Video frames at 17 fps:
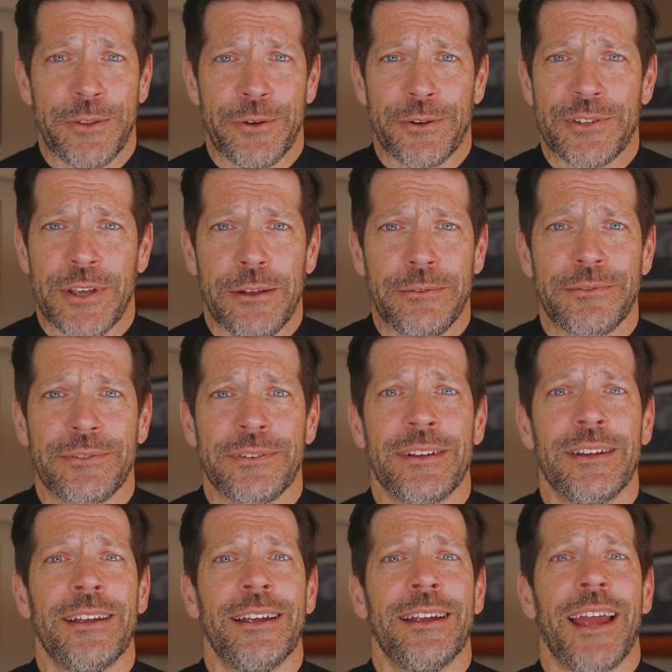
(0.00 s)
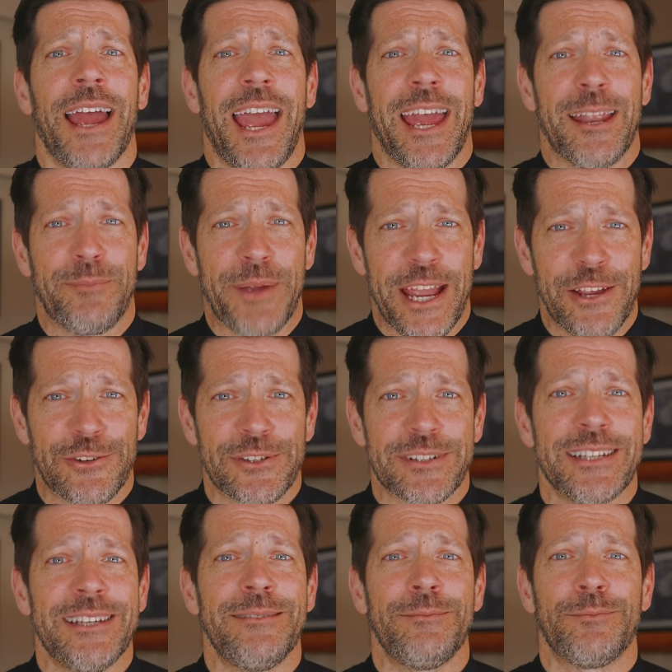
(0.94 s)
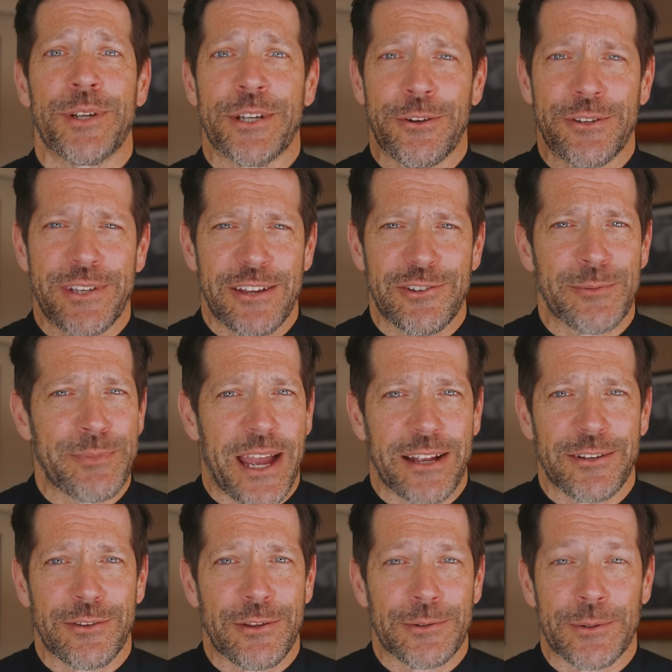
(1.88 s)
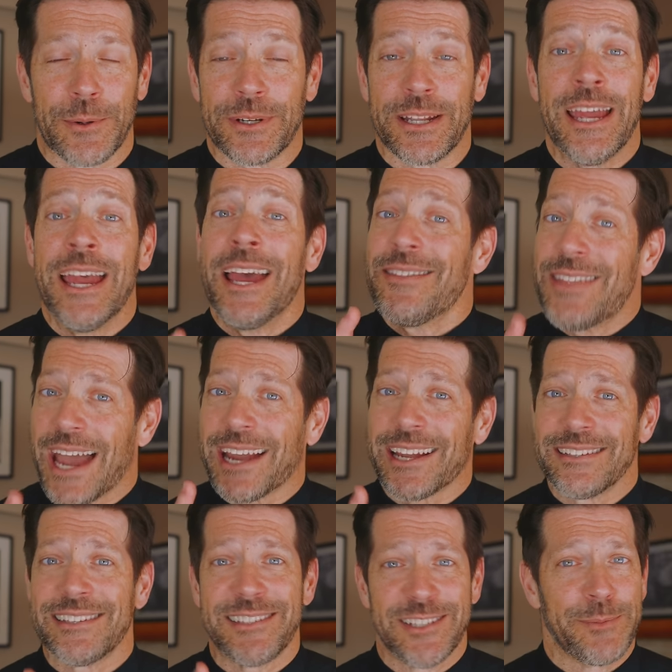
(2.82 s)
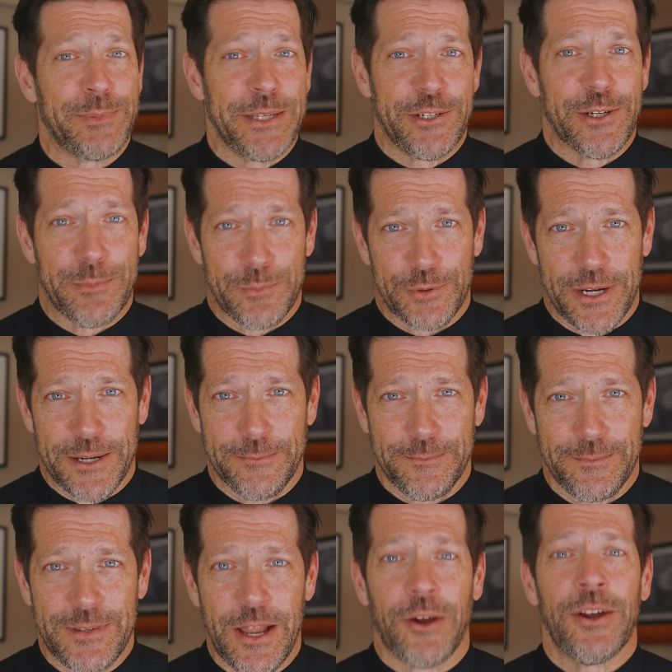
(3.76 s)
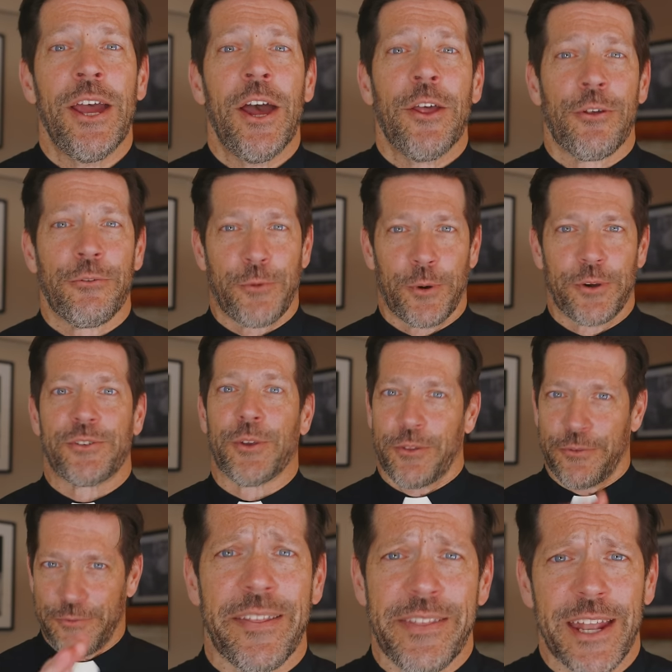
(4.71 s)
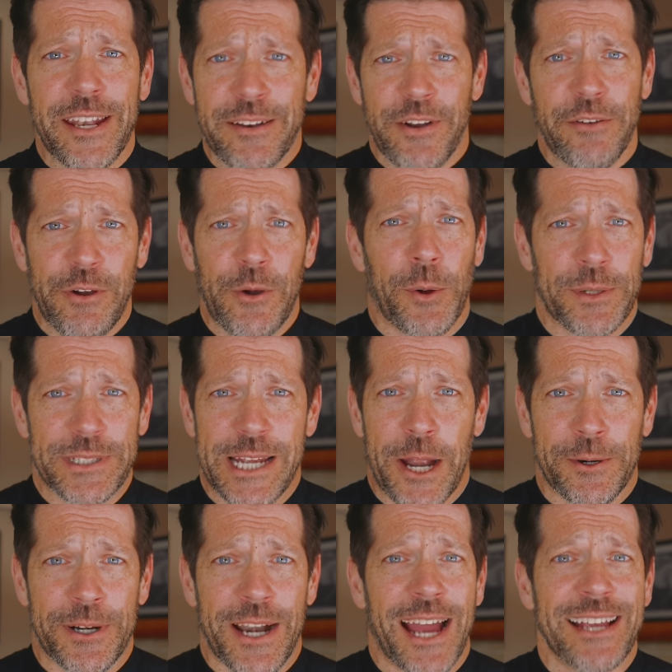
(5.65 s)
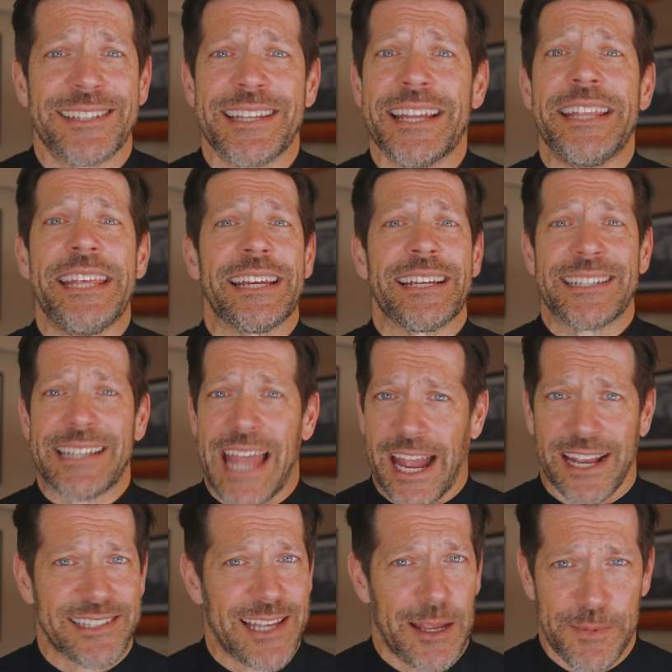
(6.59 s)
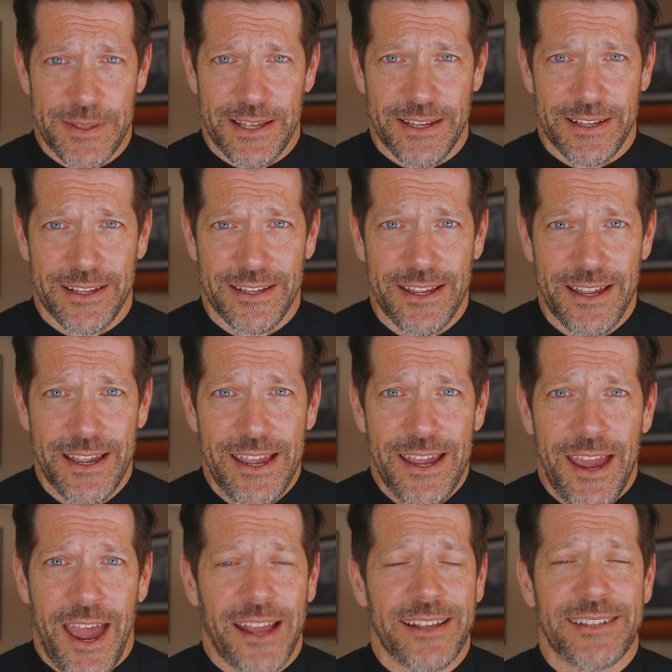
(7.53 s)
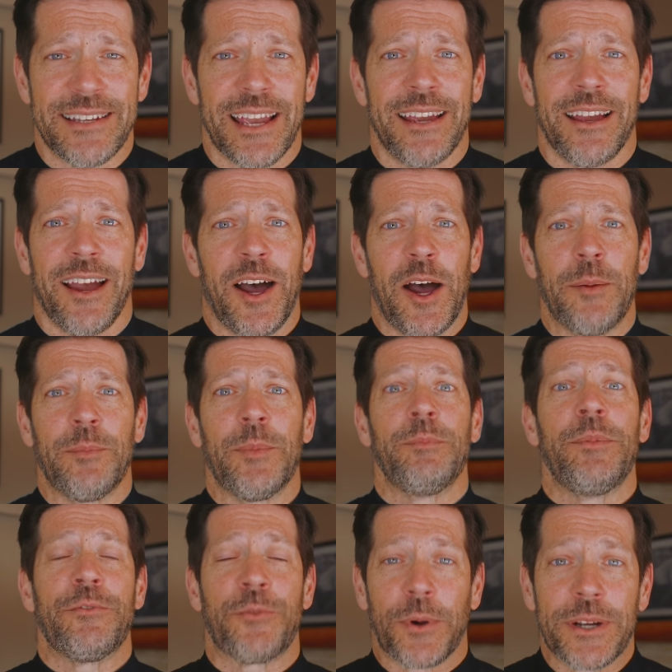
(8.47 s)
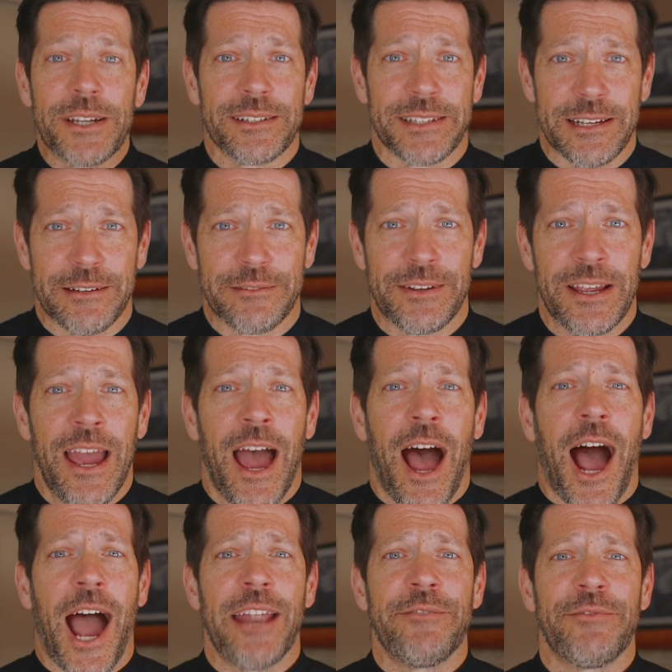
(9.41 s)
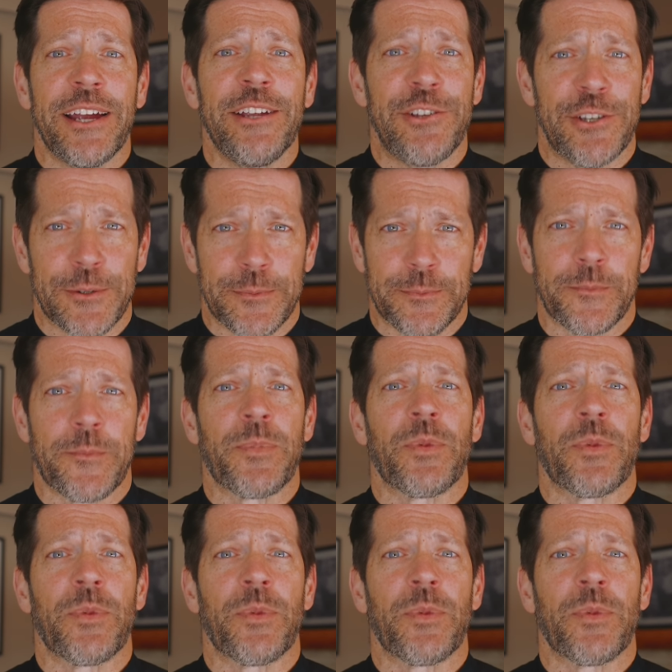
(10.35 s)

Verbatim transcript: with yourself and patiently bring your attention back to the Lord. That can still be good prayer. Now, the fourth, so at the end of every holy hour, I say the exact same thing. I say, um, before you leave, I invite you